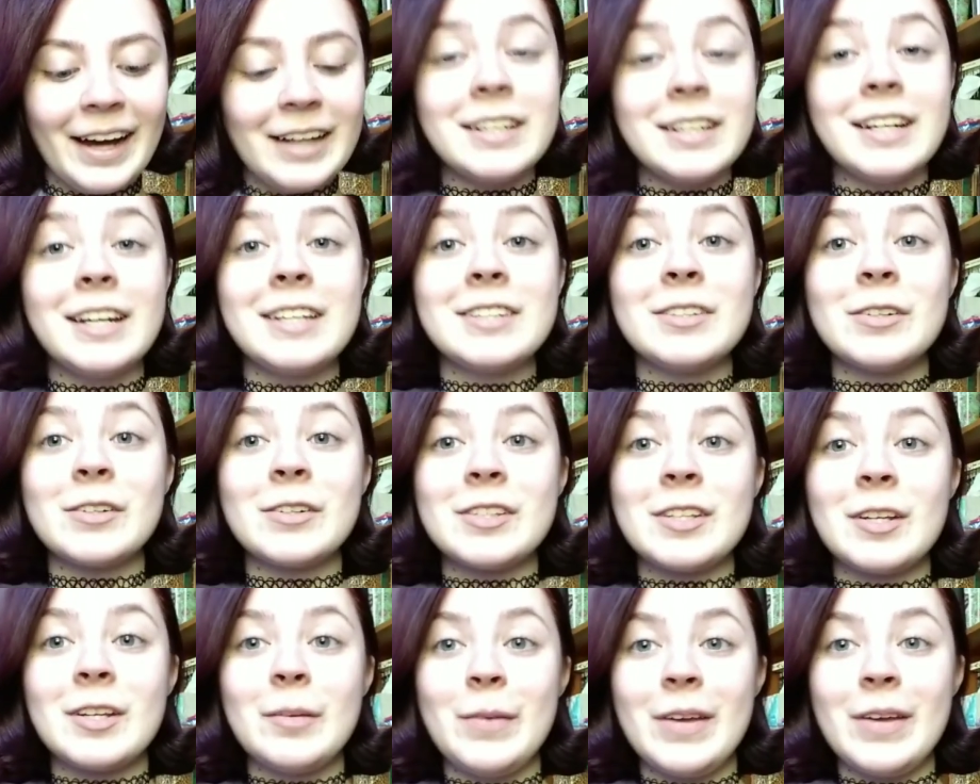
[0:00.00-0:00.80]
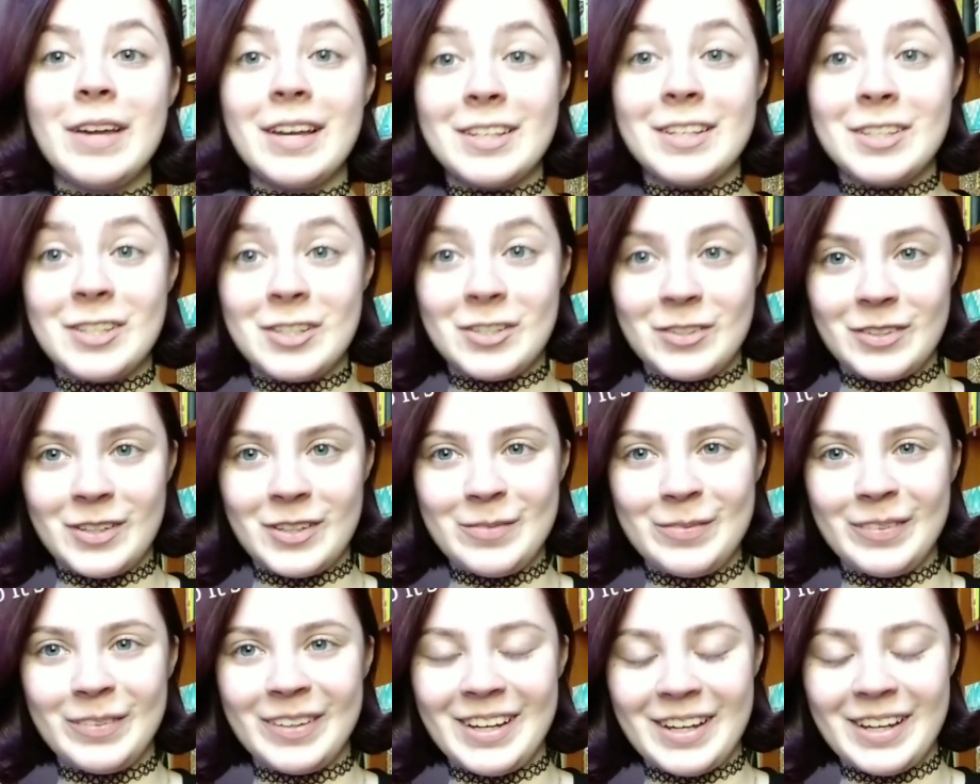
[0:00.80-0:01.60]
Today's look's going to be
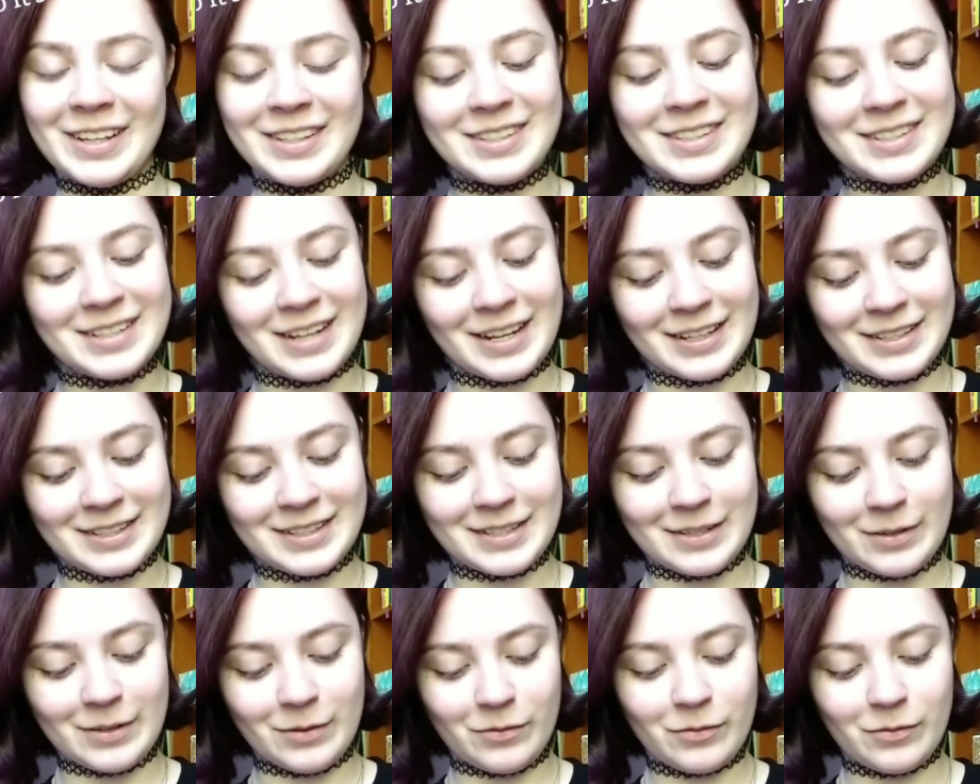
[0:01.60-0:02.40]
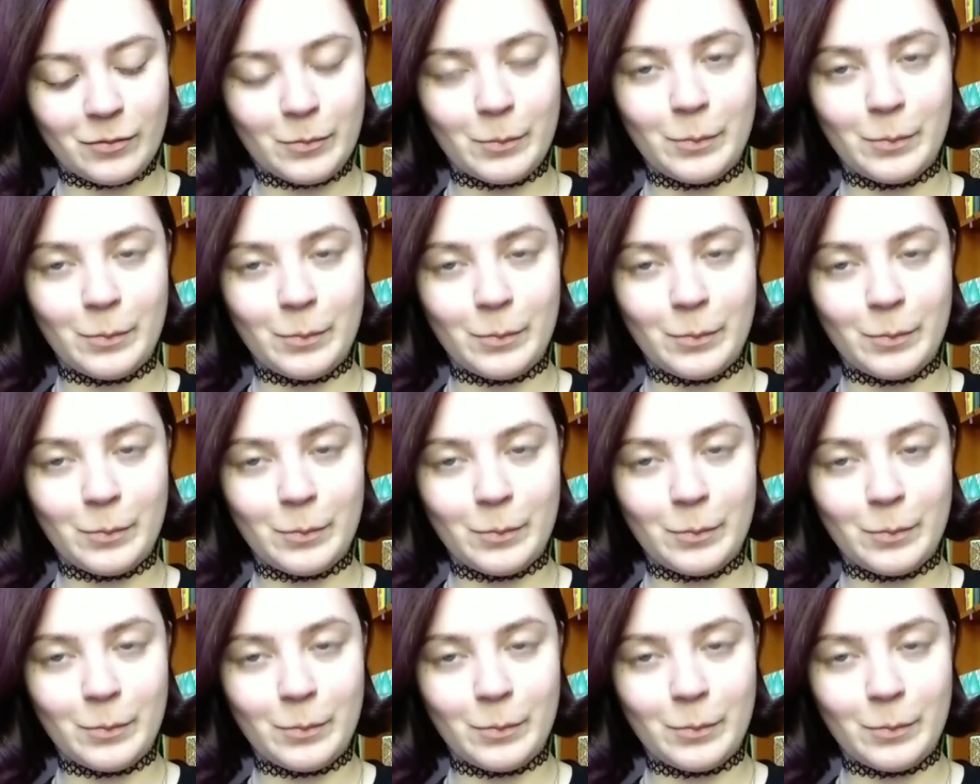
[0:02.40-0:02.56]
extremely extensive,